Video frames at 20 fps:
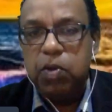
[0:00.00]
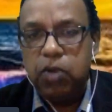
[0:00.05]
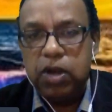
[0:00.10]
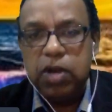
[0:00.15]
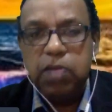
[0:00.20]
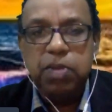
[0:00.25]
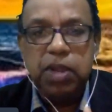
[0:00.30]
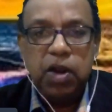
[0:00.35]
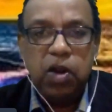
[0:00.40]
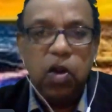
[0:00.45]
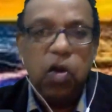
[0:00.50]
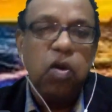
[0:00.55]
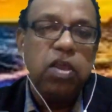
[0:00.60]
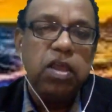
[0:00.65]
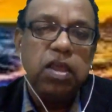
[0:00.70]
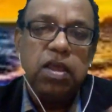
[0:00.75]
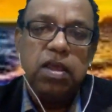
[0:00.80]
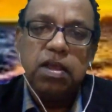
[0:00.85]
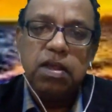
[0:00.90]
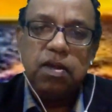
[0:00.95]
wanted to be a
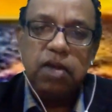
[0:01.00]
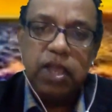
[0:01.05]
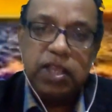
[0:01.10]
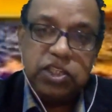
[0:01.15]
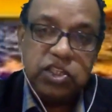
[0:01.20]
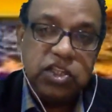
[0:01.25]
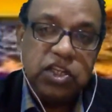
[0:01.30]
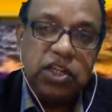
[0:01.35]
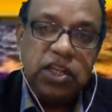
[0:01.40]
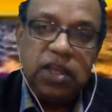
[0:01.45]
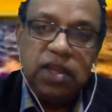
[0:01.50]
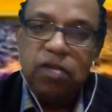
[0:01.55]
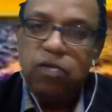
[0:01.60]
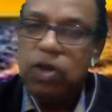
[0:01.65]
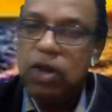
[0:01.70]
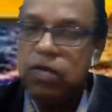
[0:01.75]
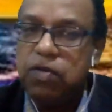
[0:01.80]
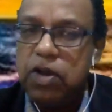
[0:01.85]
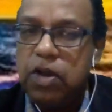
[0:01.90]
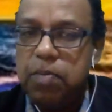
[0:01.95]
lawyer engineer and
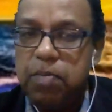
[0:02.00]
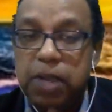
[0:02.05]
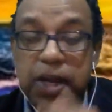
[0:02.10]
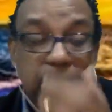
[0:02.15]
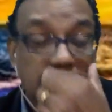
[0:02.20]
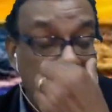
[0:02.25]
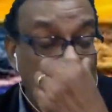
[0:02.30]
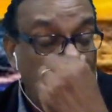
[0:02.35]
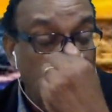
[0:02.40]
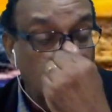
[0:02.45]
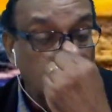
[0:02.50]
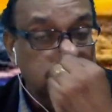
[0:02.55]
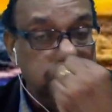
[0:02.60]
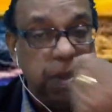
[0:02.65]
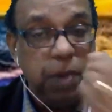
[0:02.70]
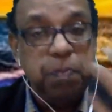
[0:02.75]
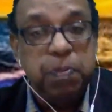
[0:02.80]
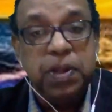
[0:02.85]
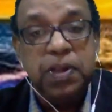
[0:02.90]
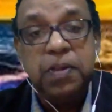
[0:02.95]
whatever not. but a lot of
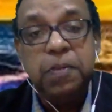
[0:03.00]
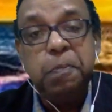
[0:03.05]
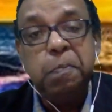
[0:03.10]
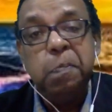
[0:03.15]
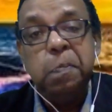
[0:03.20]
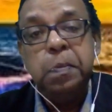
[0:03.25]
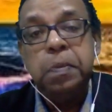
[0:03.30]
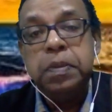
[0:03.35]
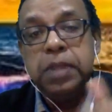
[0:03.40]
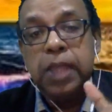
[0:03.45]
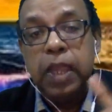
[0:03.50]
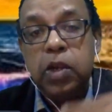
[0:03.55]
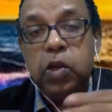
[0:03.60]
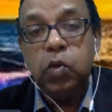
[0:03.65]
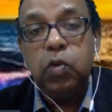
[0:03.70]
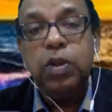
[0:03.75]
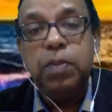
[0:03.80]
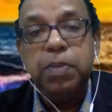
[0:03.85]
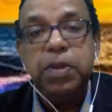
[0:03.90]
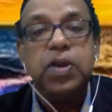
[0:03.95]
people they
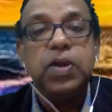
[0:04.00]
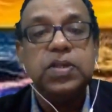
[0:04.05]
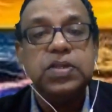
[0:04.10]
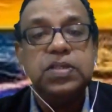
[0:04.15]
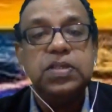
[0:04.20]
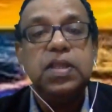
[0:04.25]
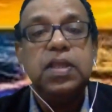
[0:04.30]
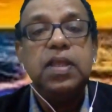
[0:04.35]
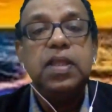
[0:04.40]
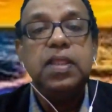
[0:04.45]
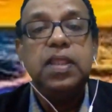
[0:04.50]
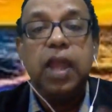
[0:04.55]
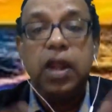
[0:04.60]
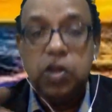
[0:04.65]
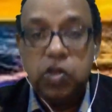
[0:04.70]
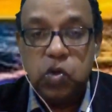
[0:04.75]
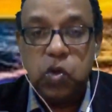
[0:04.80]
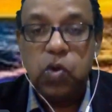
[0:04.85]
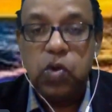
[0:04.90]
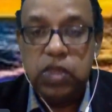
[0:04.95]
do it because they
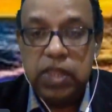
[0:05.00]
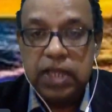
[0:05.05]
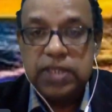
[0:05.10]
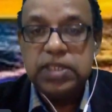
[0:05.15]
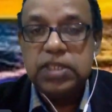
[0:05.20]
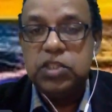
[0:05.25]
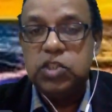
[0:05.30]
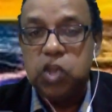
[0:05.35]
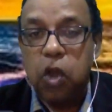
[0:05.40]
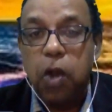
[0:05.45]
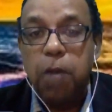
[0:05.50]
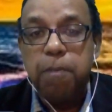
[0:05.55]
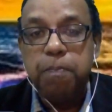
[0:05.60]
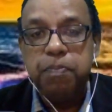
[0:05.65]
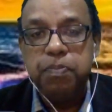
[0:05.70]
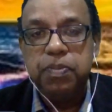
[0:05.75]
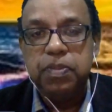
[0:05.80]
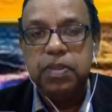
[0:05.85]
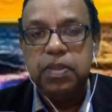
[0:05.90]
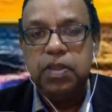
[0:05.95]
are told that's a job
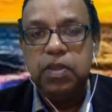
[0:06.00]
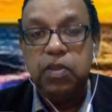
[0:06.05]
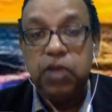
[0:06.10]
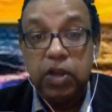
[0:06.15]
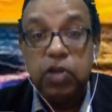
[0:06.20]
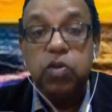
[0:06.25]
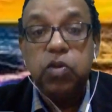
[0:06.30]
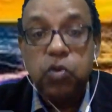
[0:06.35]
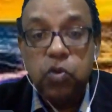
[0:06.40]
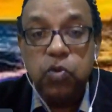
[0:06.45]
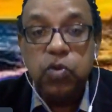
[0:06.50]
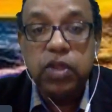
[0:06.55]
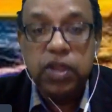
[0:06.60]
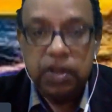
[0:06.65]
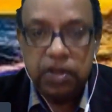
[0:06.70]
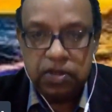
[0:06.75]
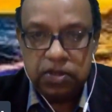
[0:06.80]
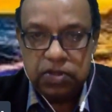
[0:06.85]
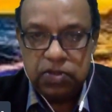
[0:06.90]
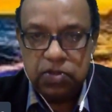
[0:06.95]
you need to do
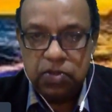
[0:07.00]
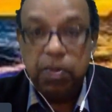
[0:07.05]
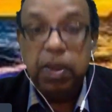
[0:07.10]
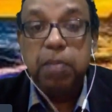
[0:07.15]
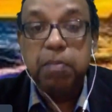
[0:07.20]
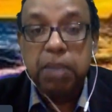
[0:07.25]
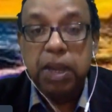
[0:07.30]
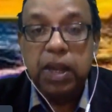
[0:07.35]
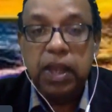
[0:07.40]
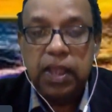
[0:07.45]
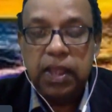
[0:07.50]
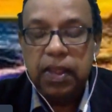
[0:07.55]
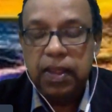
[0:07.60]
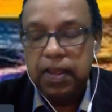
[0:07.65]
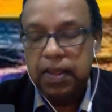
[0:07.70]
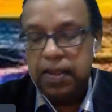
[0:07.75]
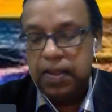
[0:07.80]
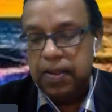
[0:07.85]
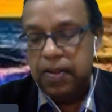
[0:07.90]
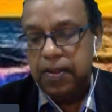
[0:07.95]
it to make money
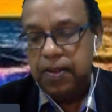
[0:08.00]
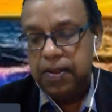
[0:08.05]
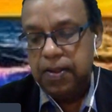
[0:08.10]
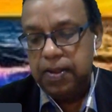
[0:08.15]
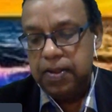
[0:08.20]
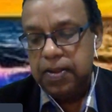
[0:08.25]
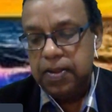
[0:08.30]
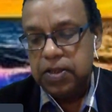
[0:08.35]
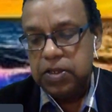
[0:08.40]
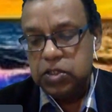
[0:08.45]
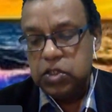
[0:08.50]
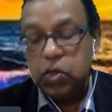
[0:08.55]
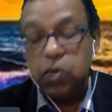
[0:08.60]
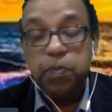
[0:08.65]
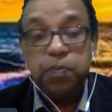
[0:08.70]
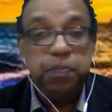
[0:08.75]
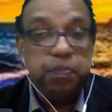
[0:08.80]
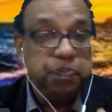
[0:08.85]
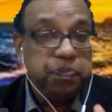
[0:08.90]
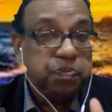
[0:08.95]

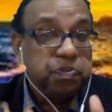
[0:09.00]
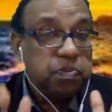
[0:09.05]
so